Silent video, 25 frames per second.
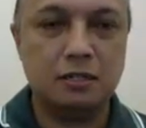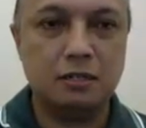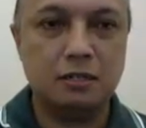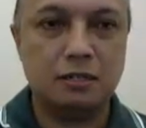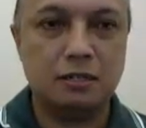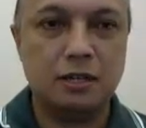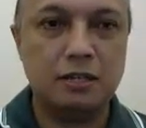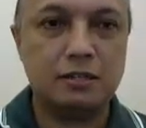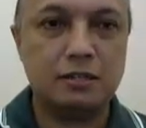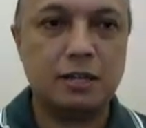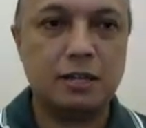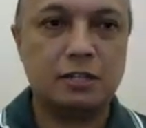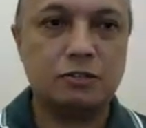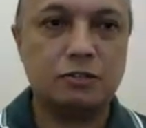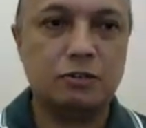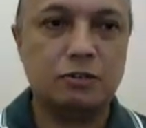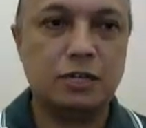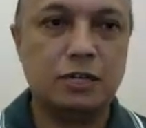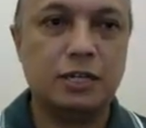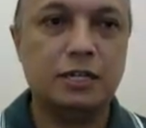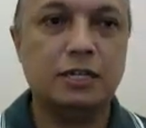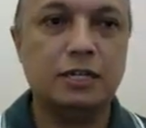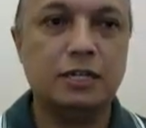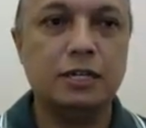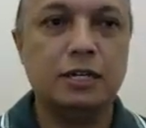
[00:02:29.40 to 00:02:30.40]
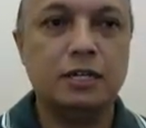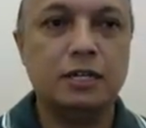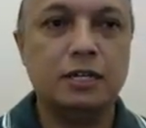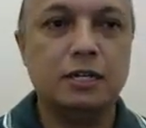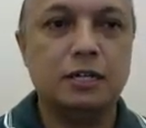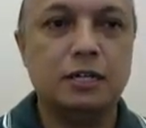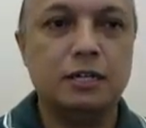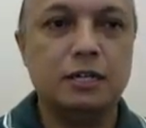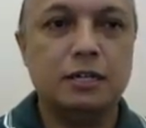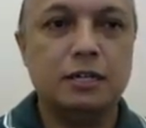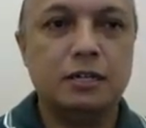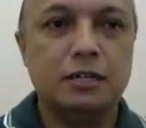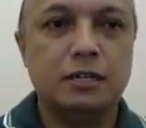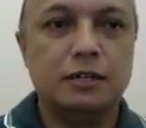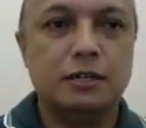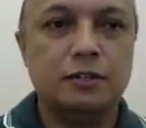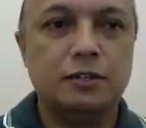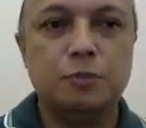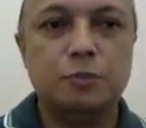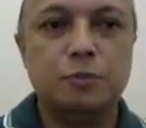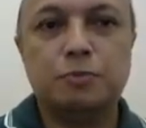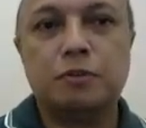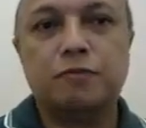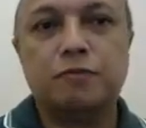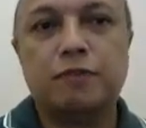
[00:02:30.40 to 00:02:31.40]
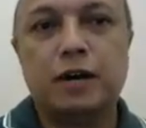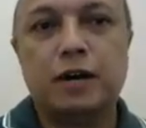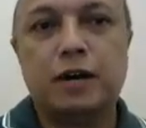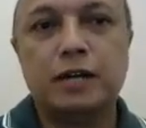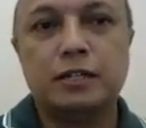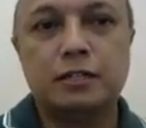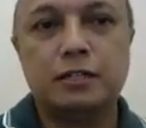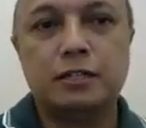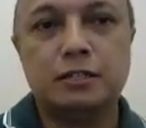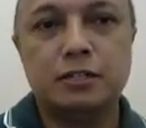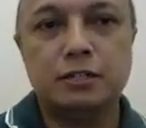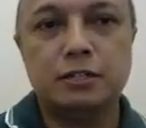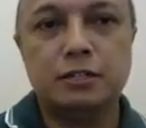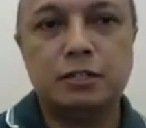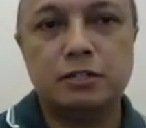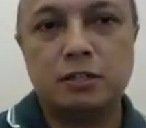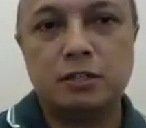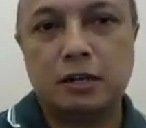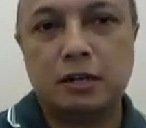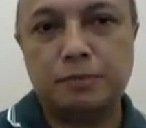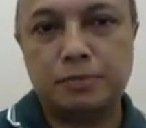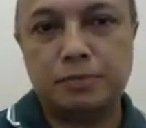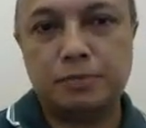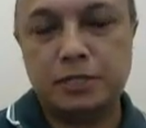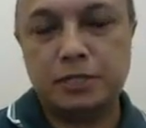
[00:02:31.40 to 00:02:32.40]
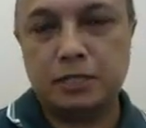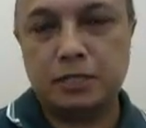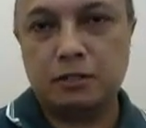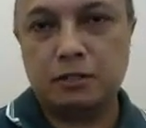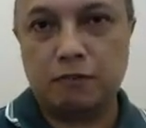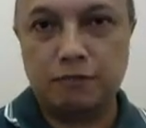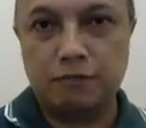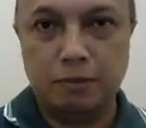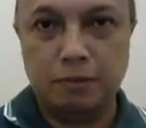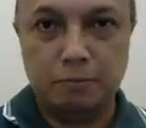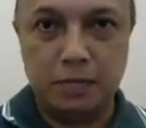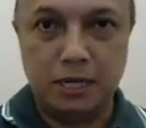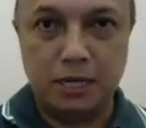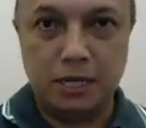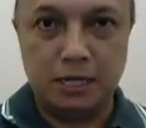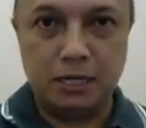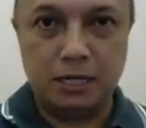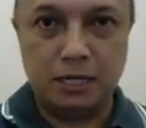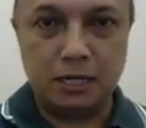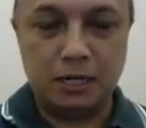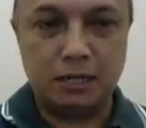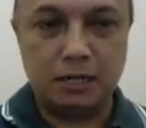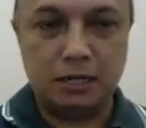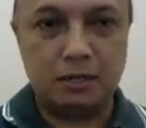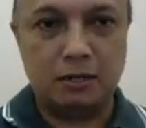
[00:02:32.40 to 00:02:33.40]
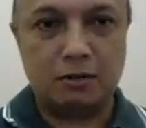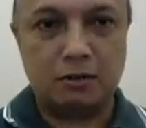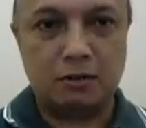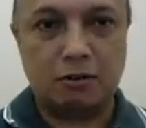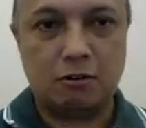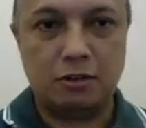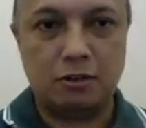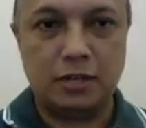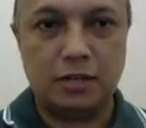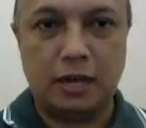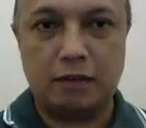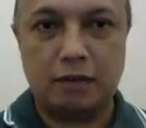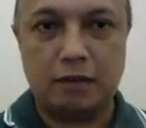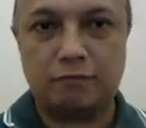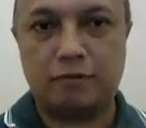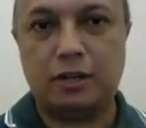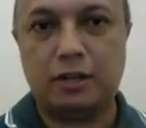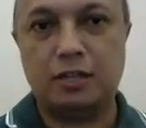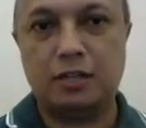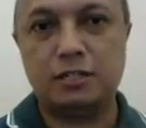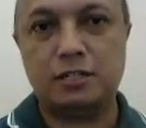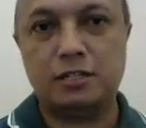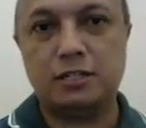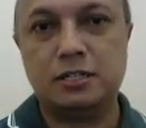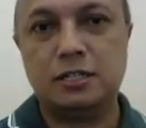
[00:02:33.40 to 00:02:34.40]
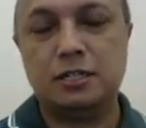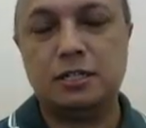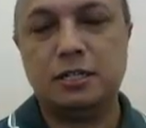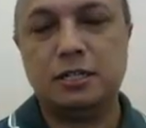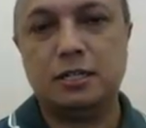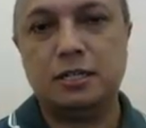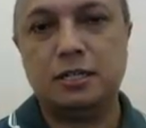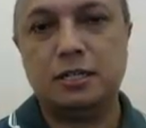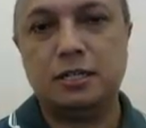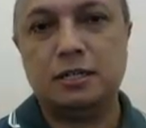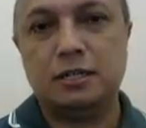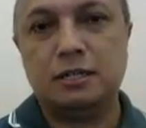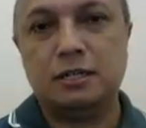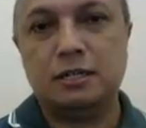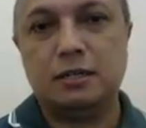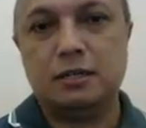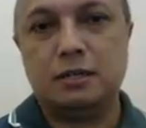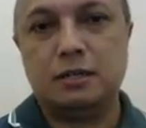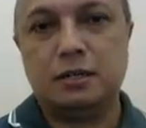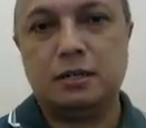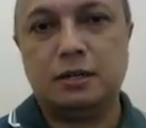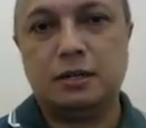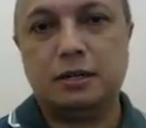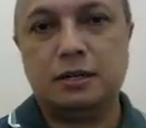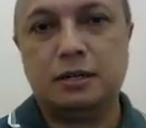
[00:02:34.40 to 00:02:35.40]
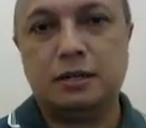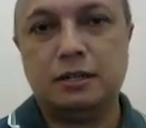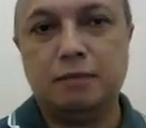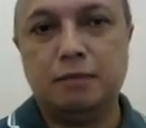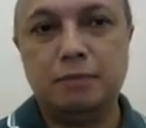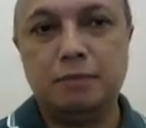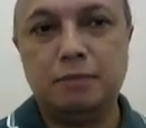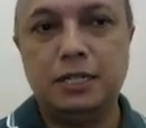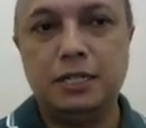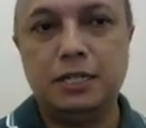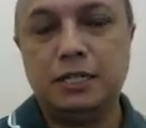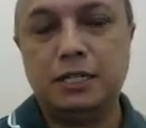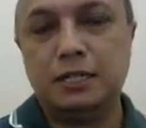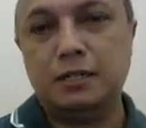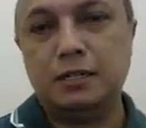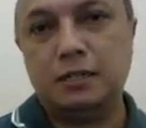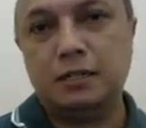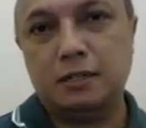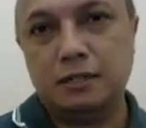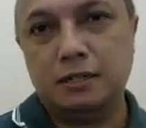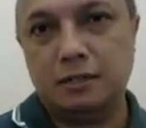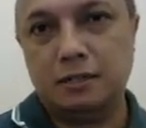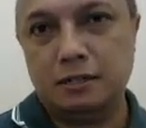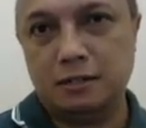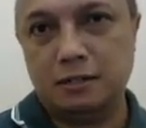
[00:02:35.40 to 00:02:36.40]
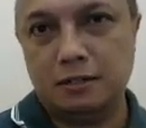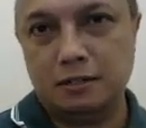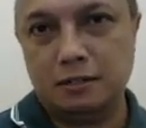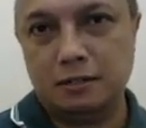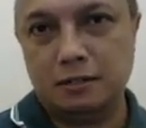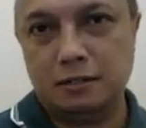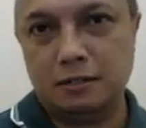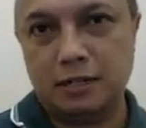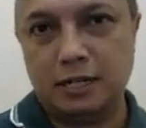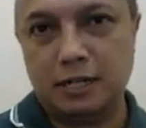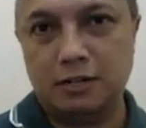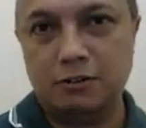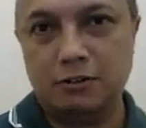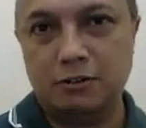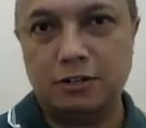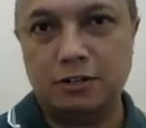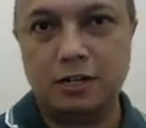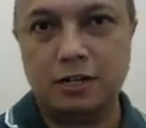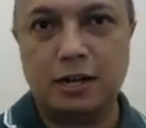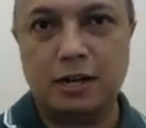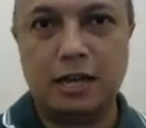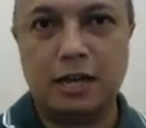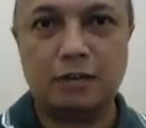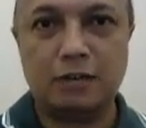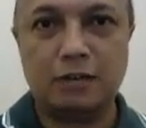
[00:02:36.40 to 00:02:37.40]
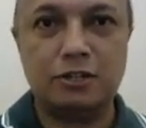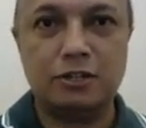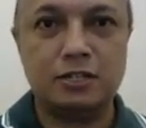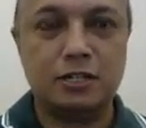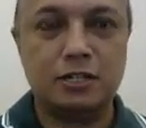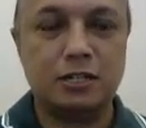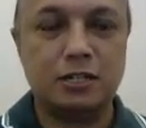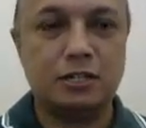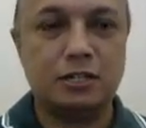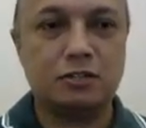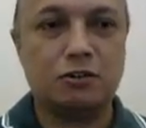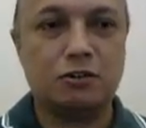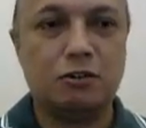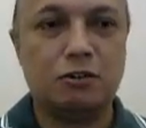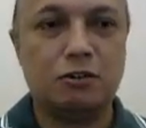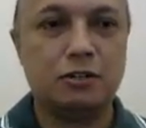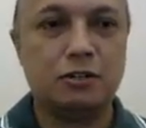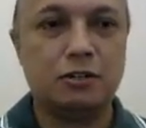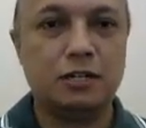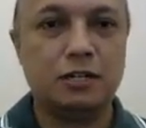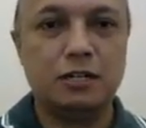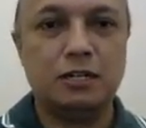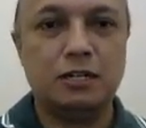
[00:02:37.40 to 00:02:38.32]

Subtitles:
This actually, you provide the description of the mean or the average, the median. In Indonesian language, it is called